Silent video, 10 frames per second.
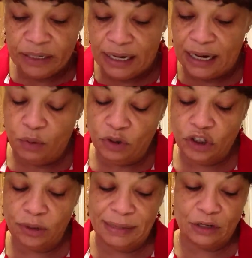And I
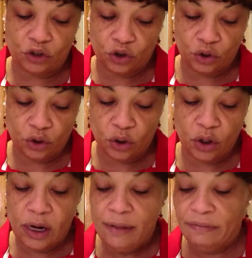want you to make
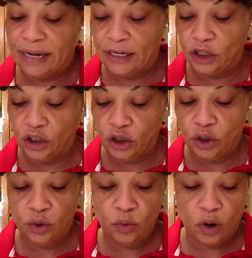sure that
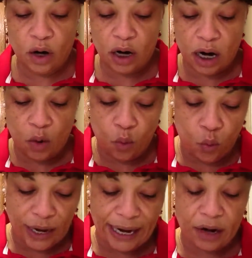you are
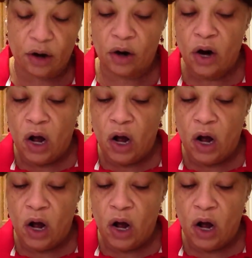aware